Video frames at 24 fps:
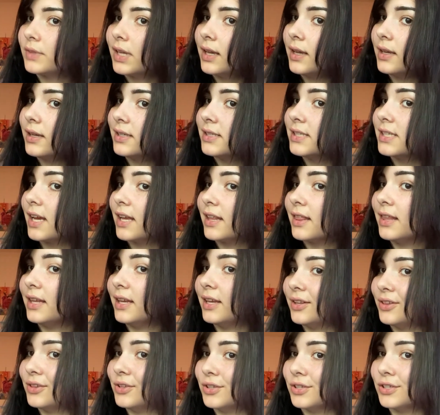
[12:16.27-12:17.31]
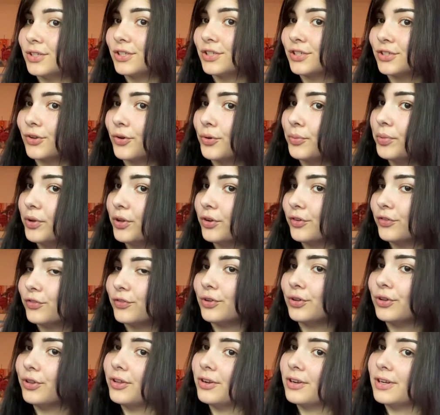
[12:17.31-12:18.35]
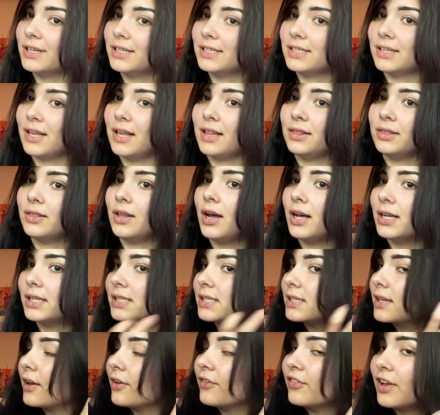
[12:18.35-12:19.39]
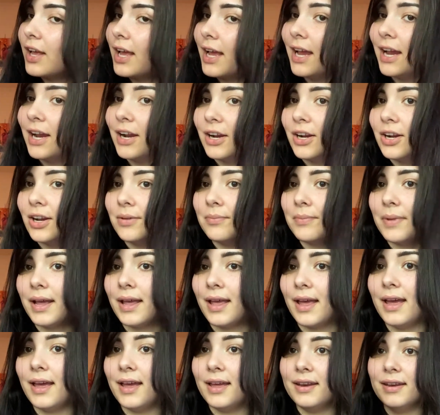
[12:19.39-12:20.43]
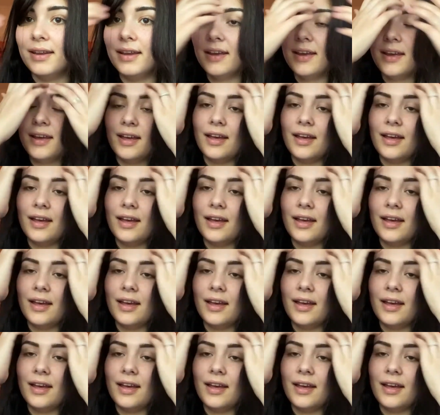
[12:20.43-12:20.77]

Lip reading: And I think it looks so beautiful. There is a lot of hair in my head.